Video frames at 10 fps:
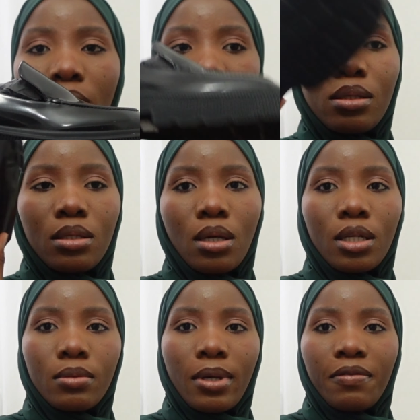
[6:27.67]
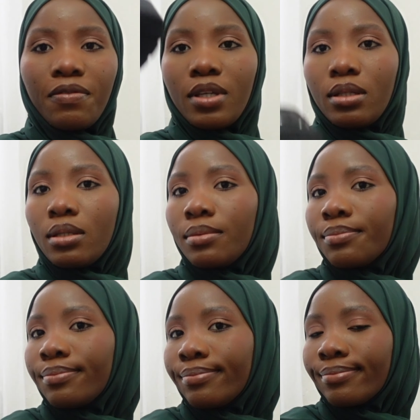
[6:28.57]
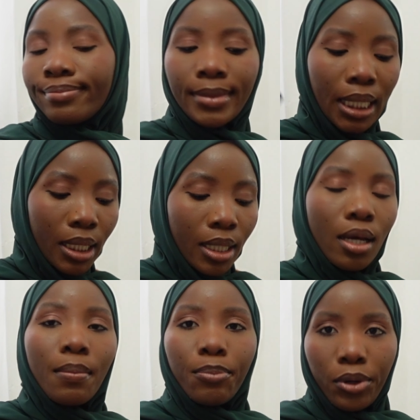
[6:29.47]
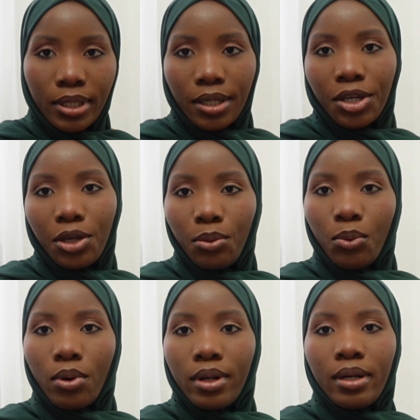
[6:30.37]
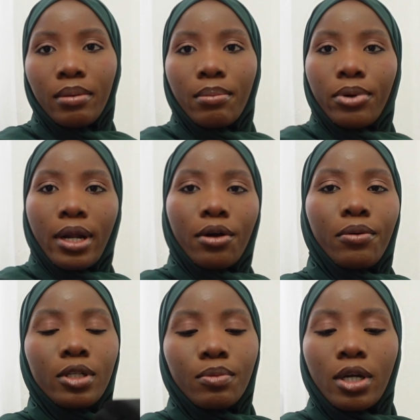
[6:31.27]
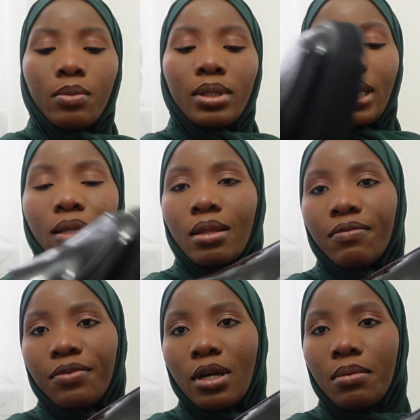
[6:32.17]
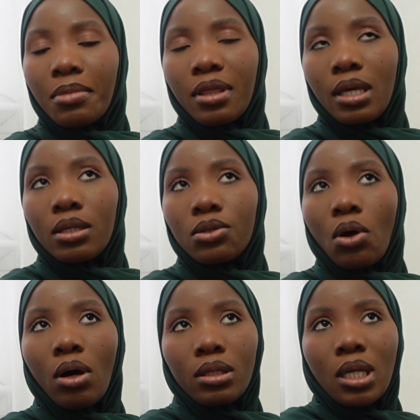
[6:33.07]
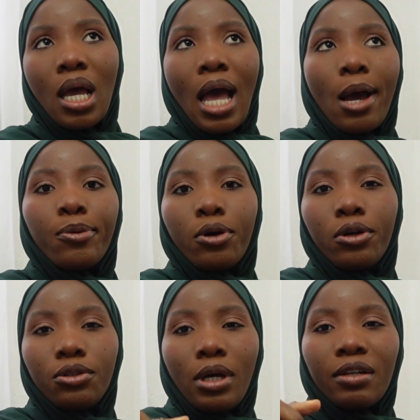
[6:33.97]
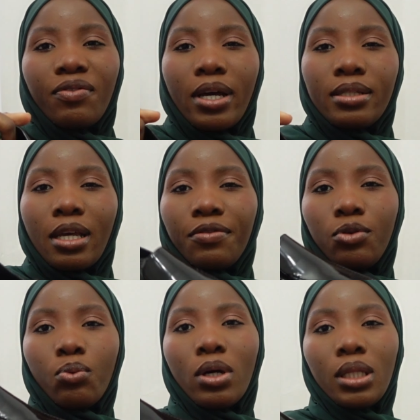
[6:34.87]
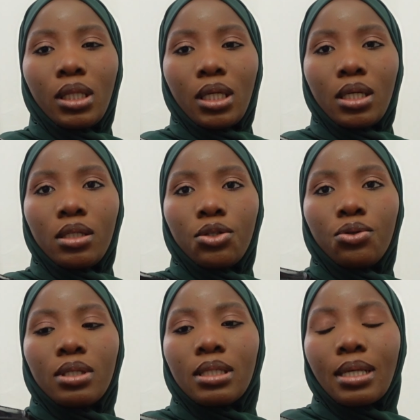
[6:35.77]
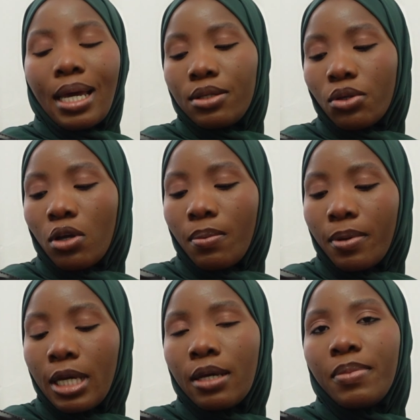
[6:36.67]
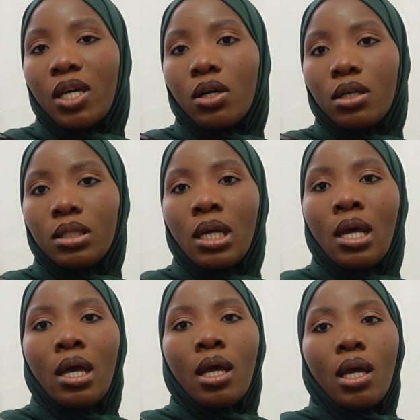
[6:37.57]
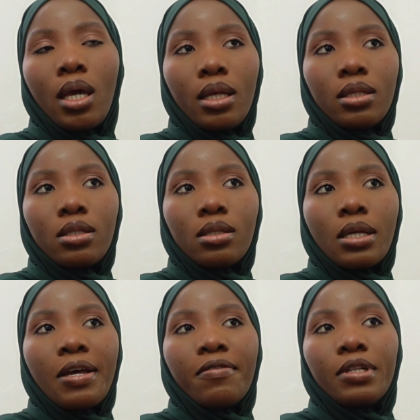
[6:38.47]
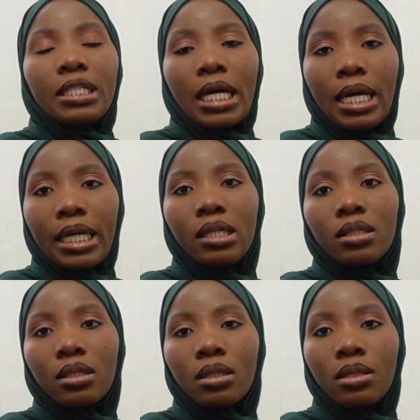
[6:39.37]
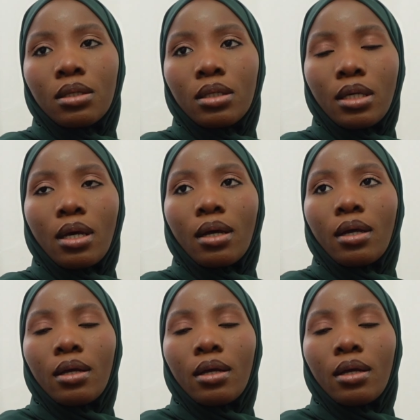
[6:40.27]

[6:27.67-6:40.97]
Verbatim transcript: yes this hurts my feet but it's a cute one but i always wear it with like um, thick socks i would also advise that if you want this you size up because it's tight yeah